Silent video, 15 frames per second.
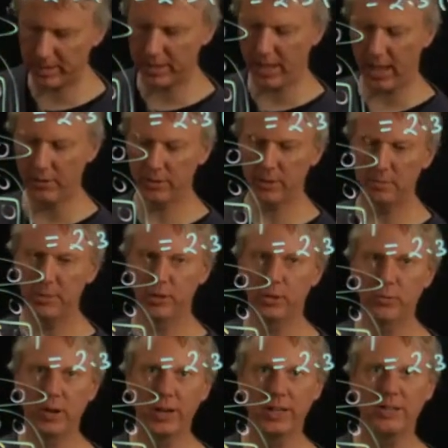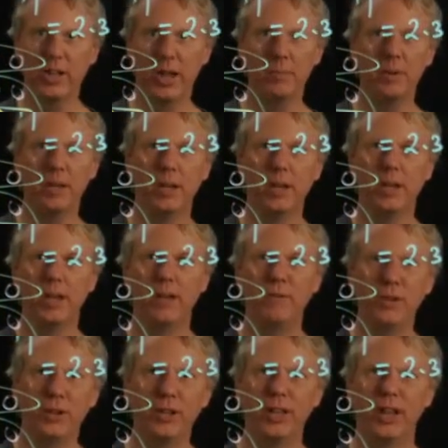how computer running time, if you're
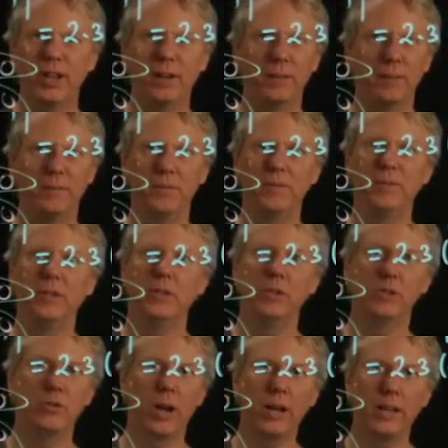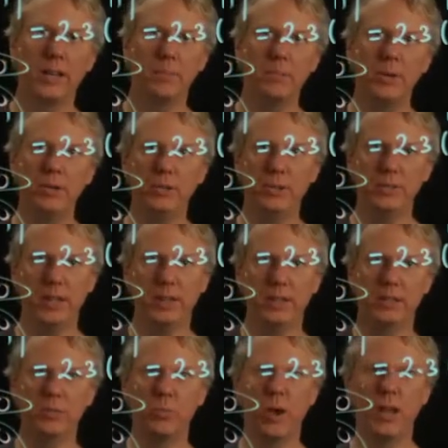going to try to compute using
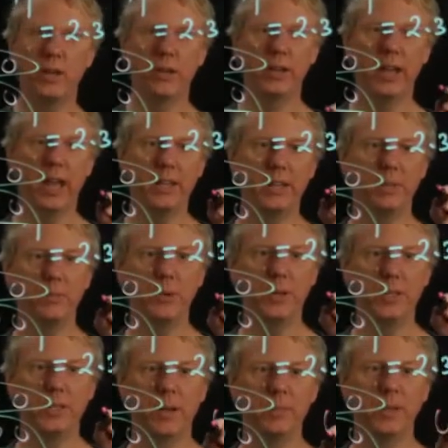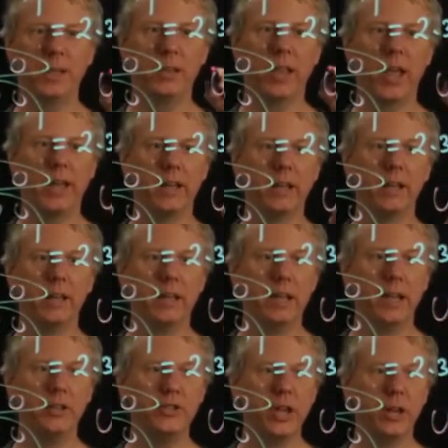this way, you're going to end up doing something like,
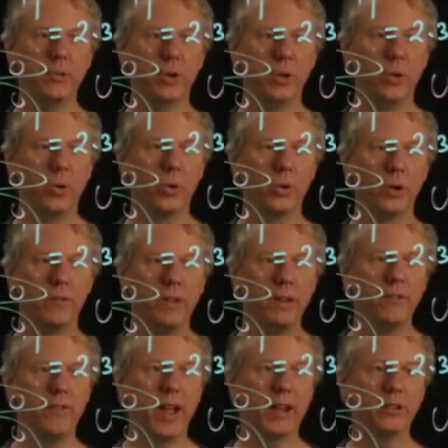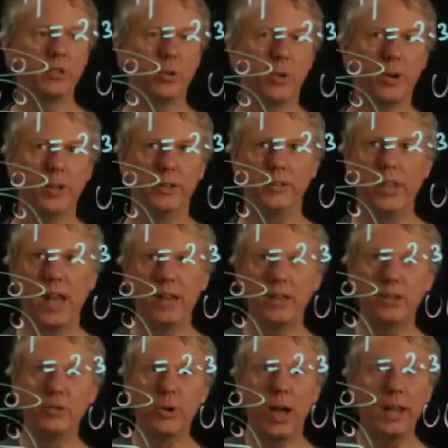in general, order of n factorial, not in the
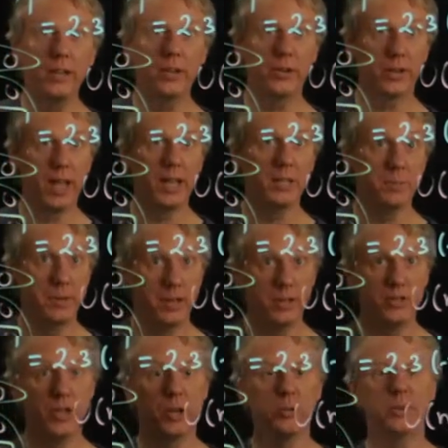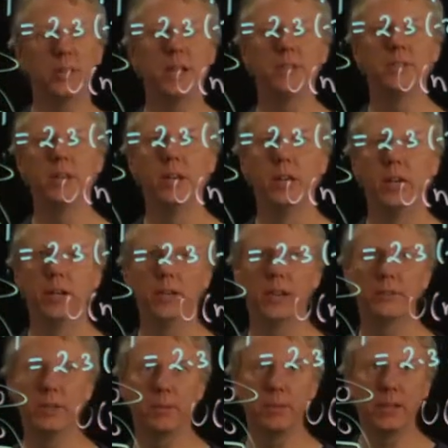triangular case, but in the general case, you'll have
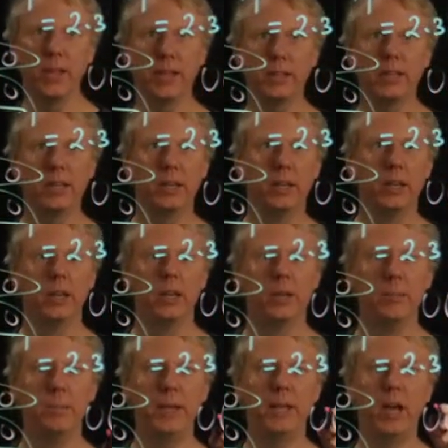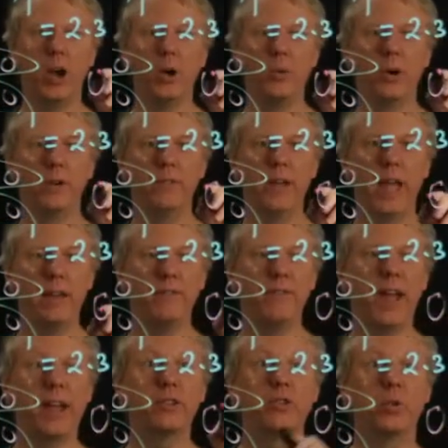something like the big O of n
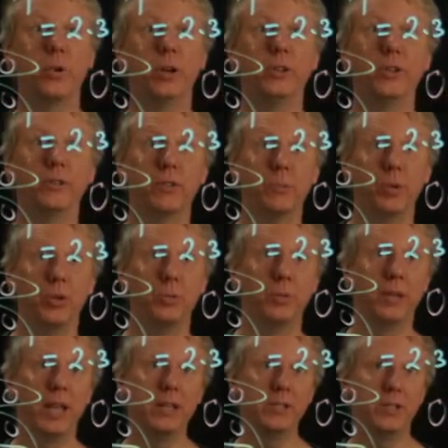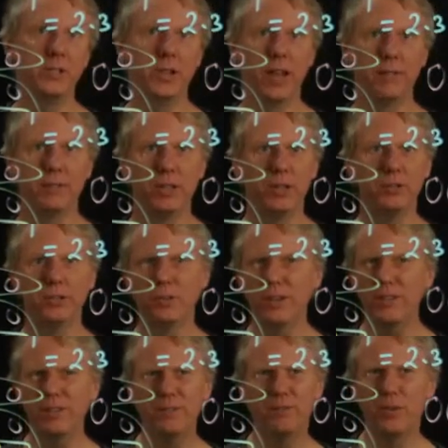factorial different multiplications you'll have to do. So
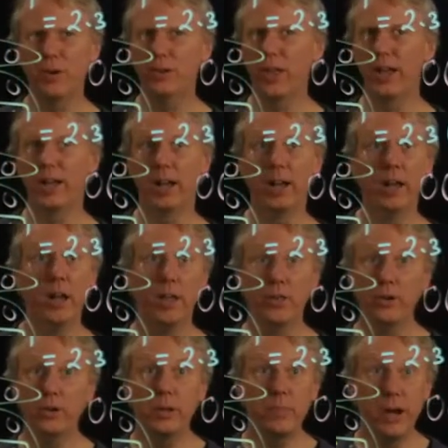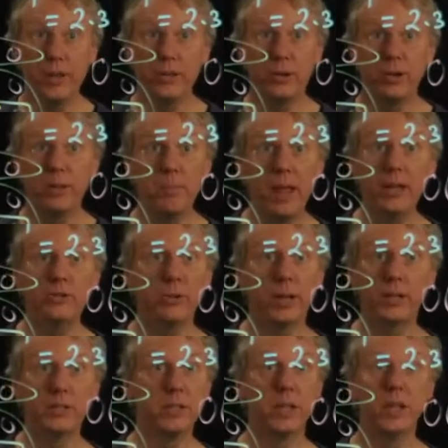even for like a 30 by 30
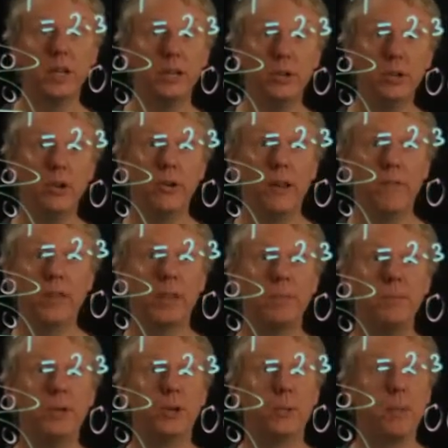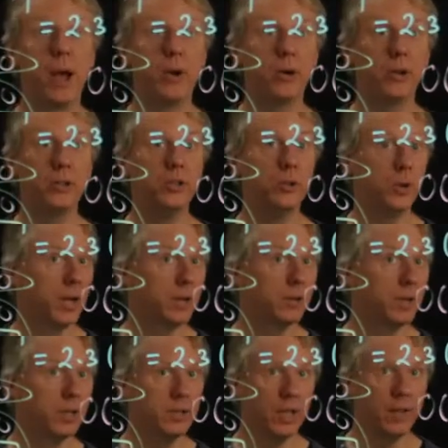matrix, you don't have the computer power to do it,
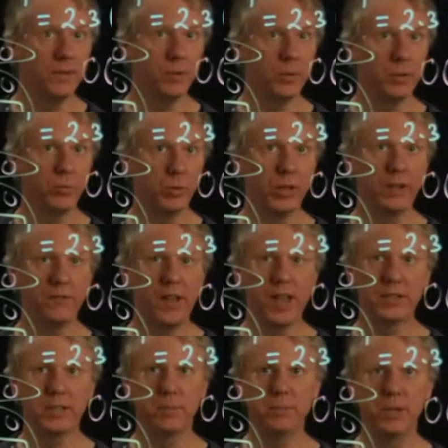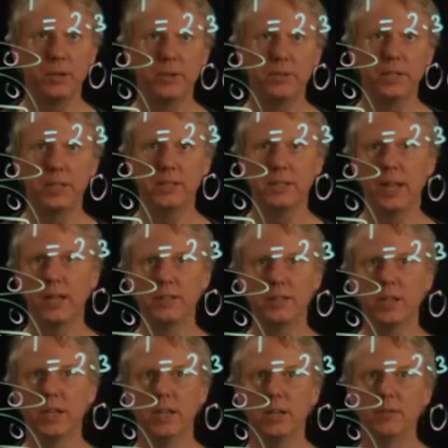even with really fast computers these days.
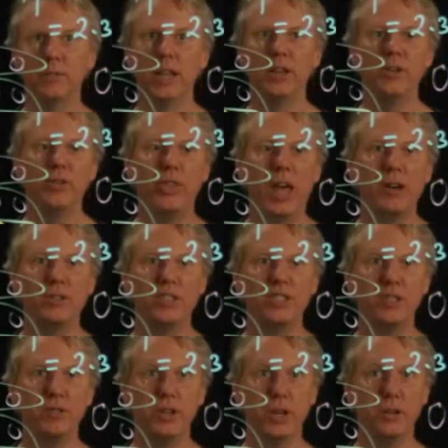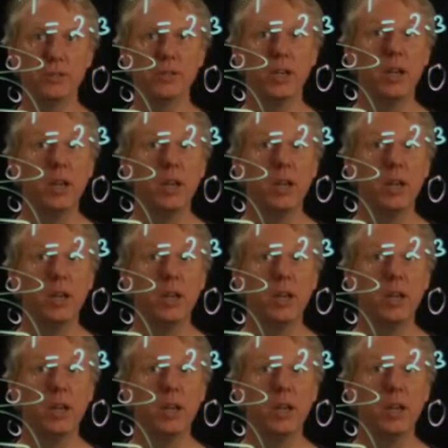Take you thousands of years.